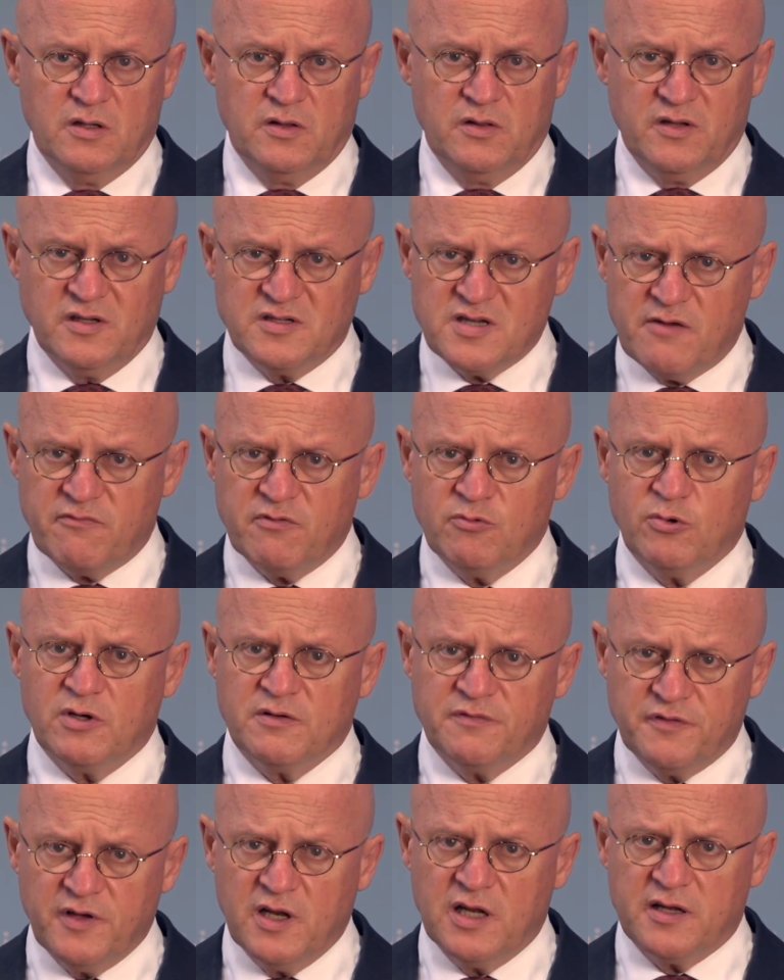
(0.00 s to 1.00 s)
Does
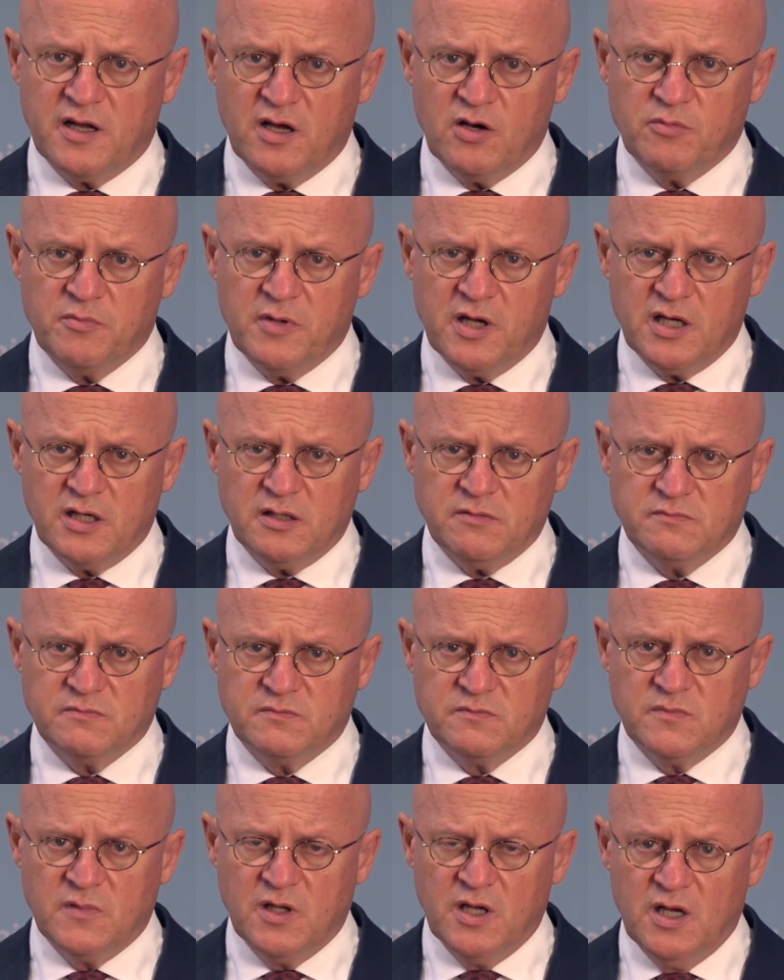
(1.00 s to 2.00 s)
everyone feel at home here?
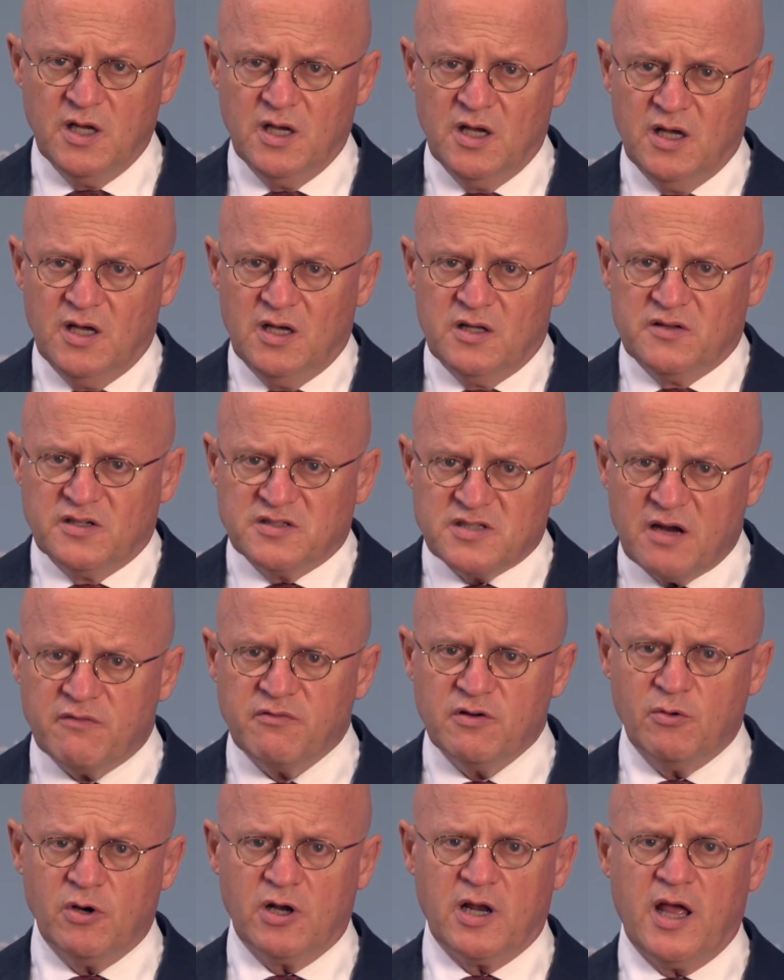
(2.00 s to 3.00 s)
Does
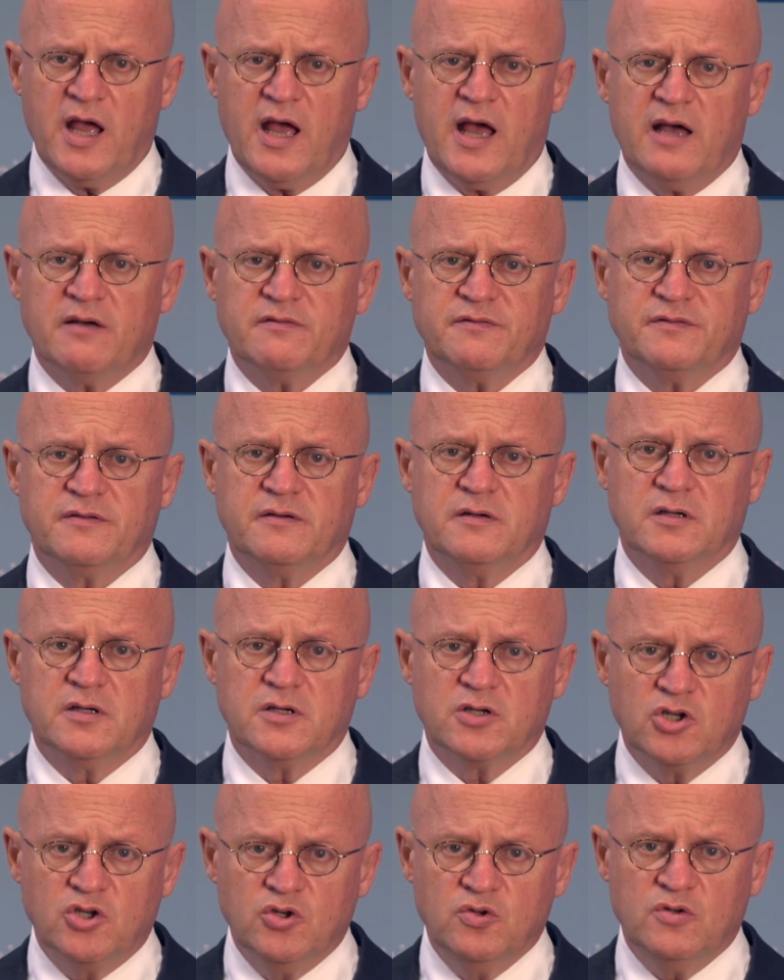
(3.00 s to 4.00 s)
everyone have
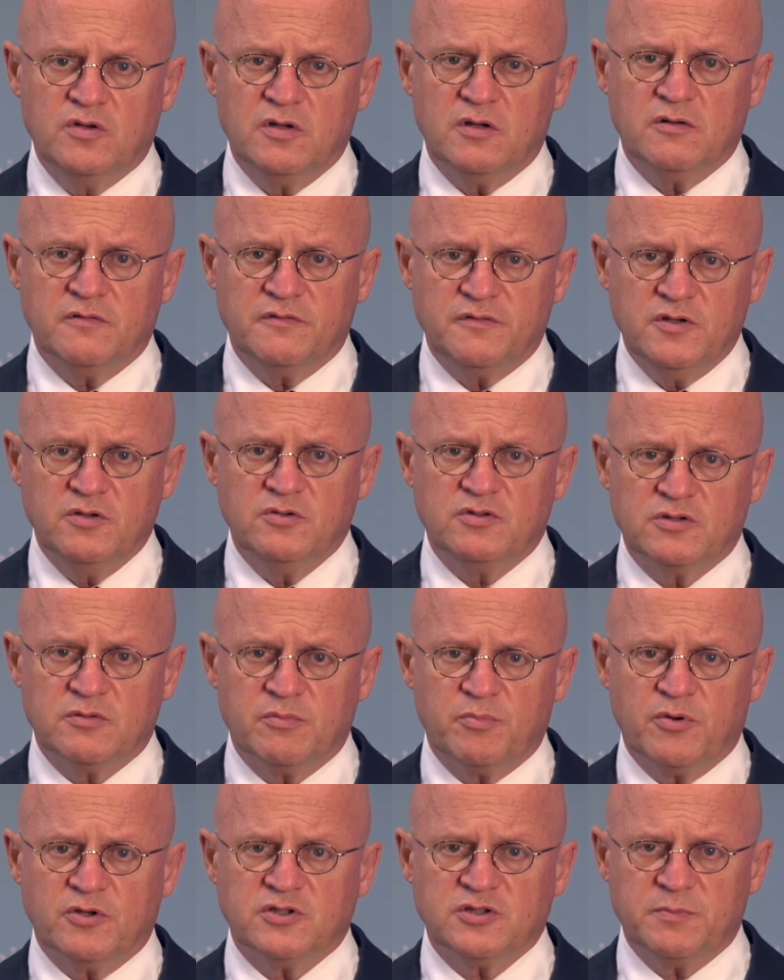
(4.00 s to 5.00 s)
good future
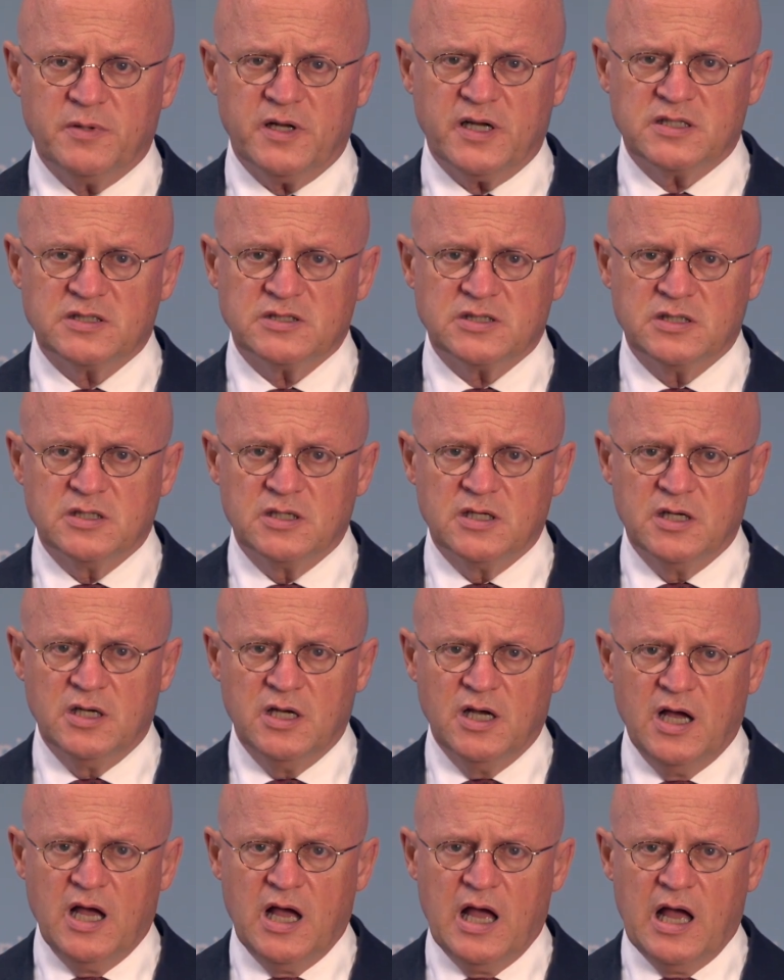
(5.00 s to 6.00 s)
prospects?
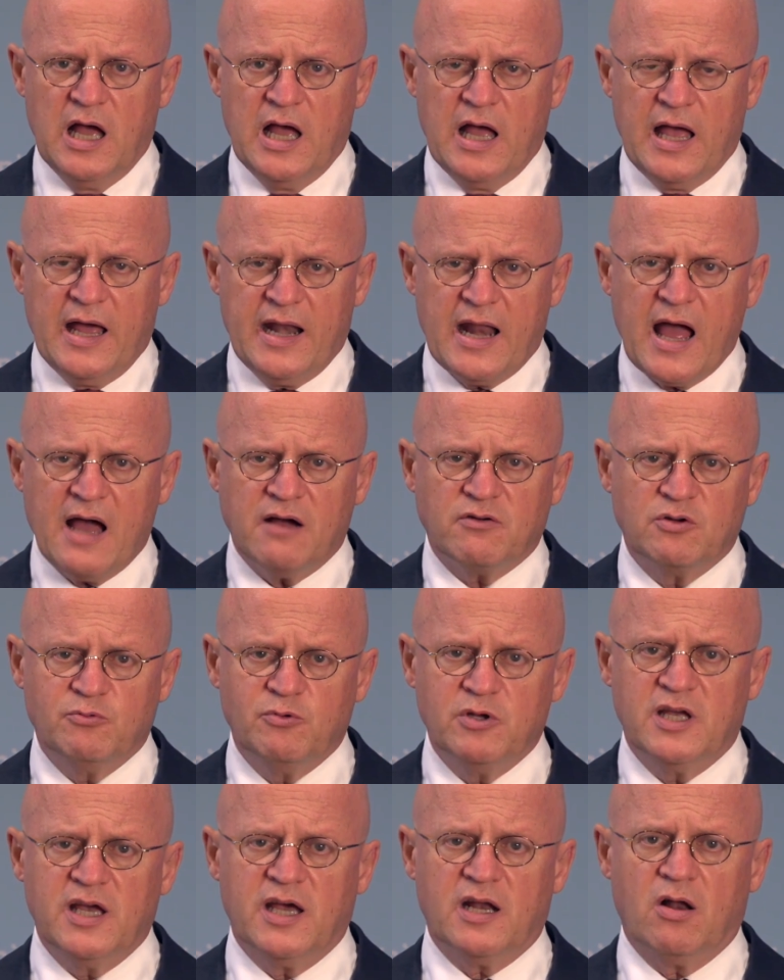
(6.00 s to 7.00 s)
And how do
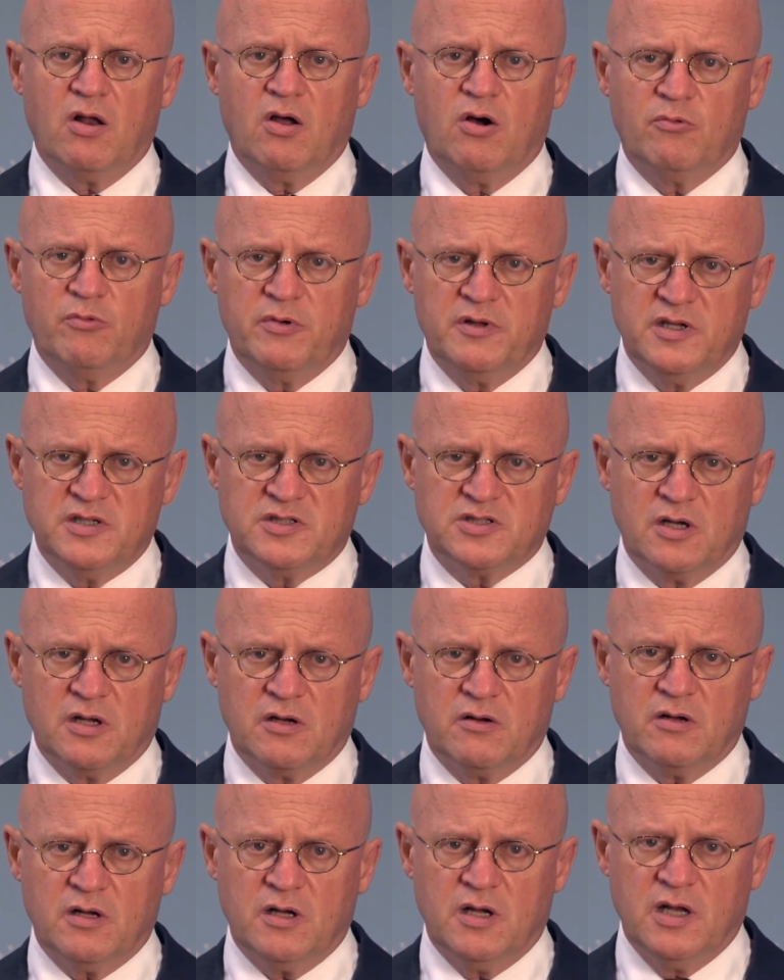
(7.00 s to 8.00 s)
we get along with each
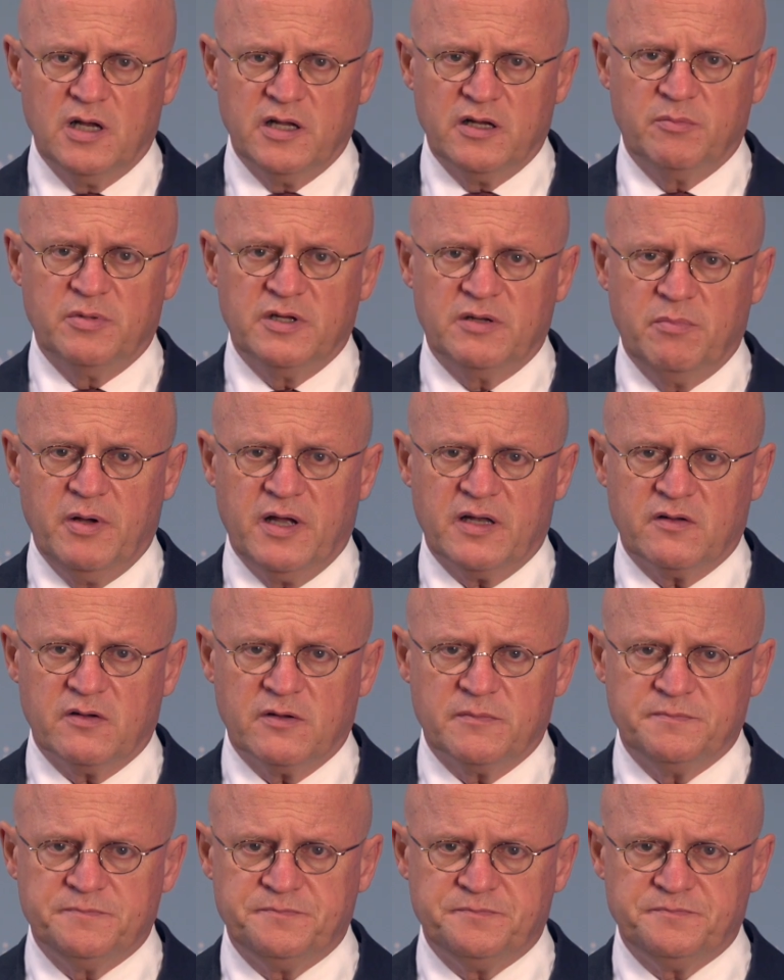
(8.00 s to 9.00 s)
other a little bit better?